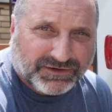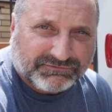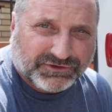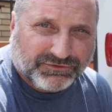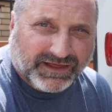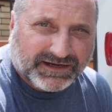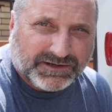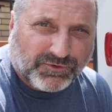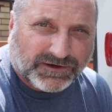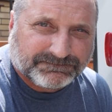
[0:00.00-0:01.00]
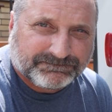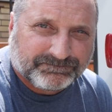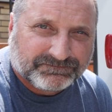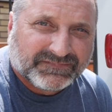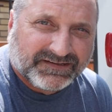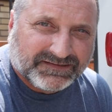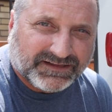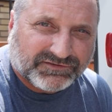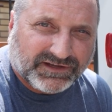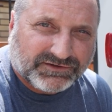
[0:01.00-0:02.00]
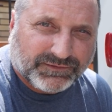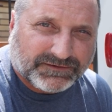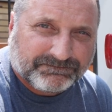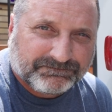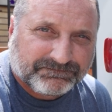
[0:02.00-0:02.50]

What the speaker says: don't have to do that anymore. Let's get to it.